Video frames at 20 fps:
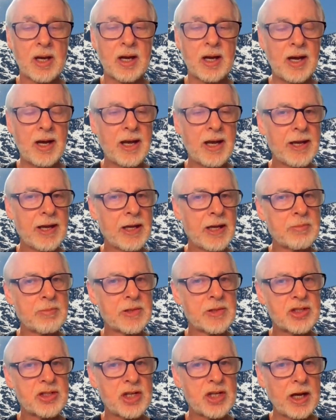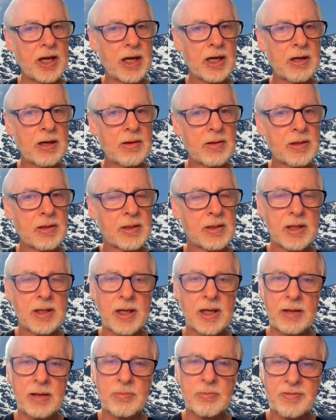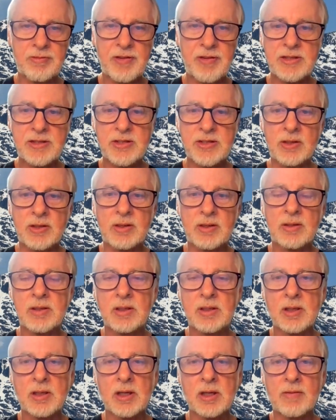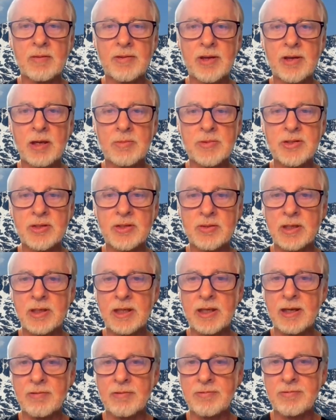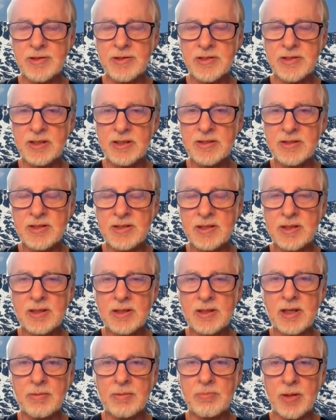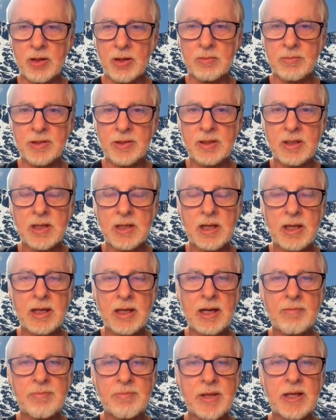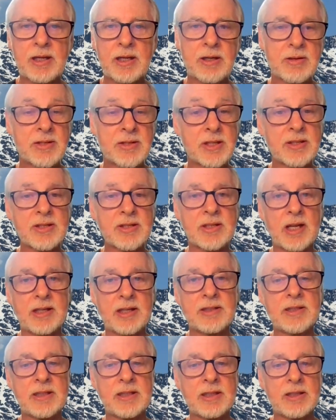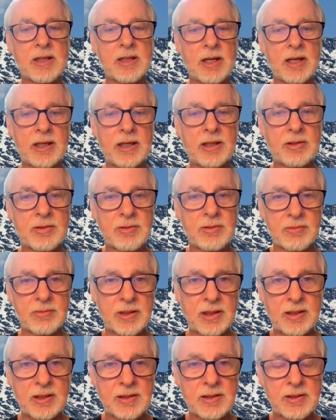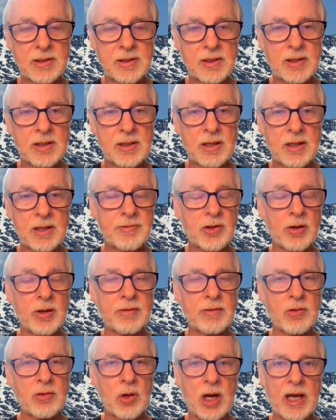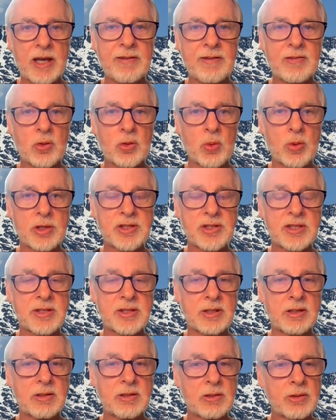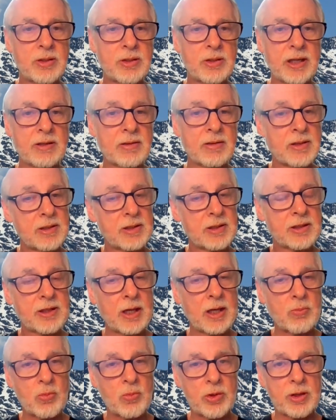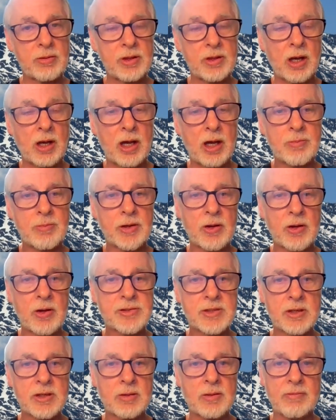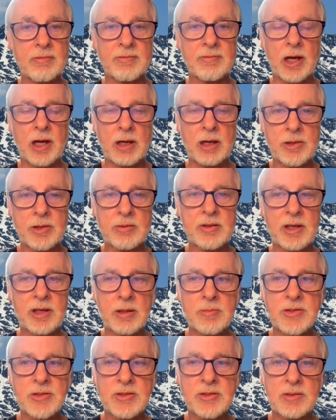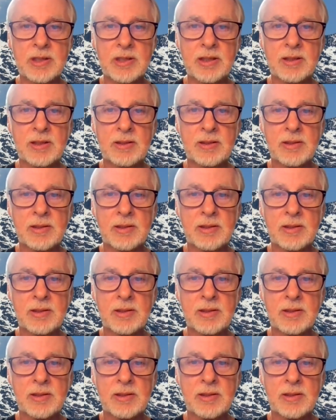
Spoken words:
I am the chair and professor of chemistry and physics at Bellarmine, and I've been here since 1993. I've taught a variety of courses, including Chem 109, but also environmental chemistry,